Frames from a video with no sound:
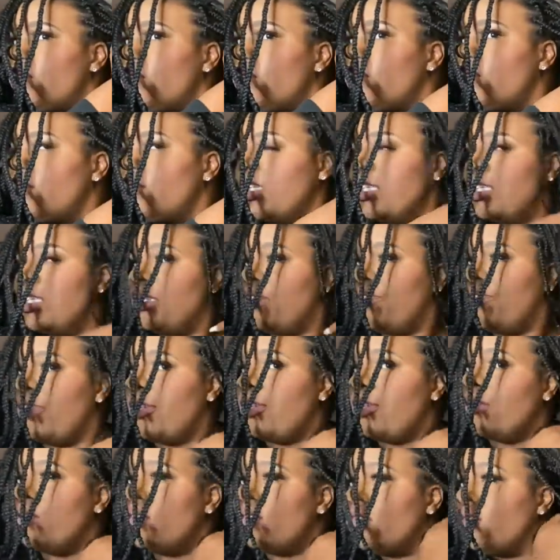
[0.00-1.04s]
This
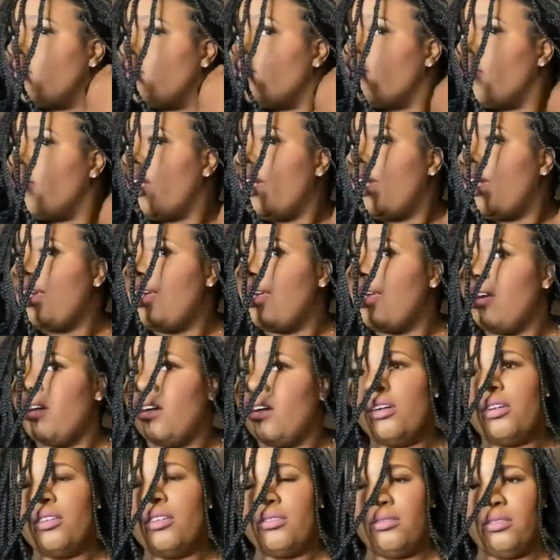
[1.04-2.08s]
feels great,
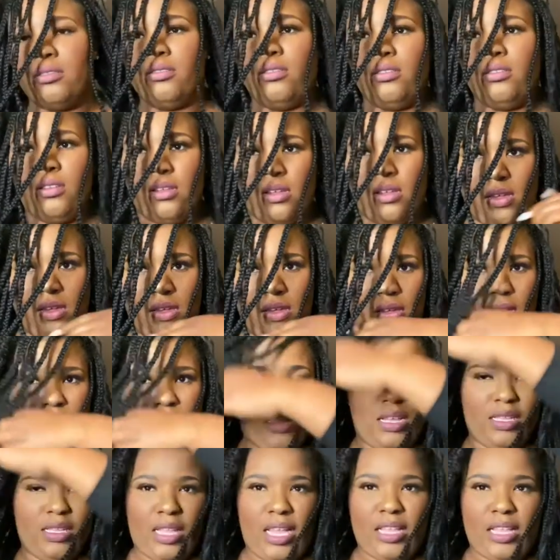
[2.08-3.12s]
y'all.
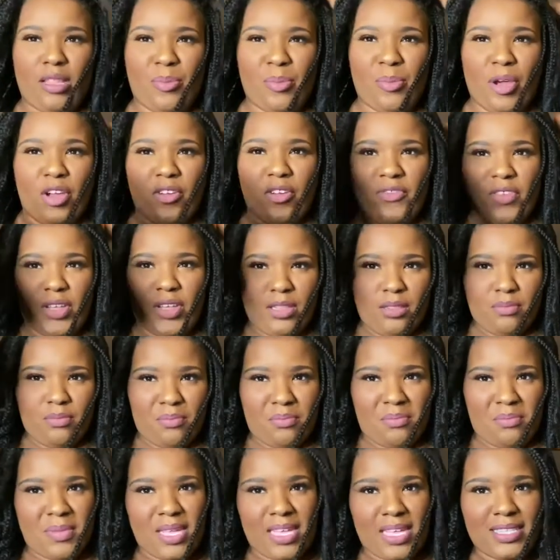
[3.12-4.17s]
It's like the perfect
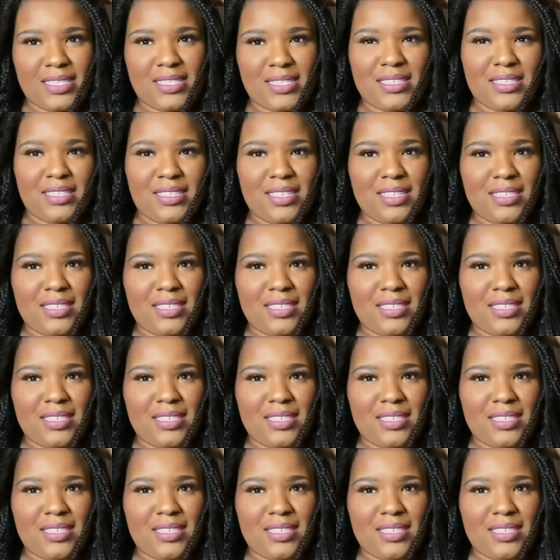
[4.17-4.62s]
mist.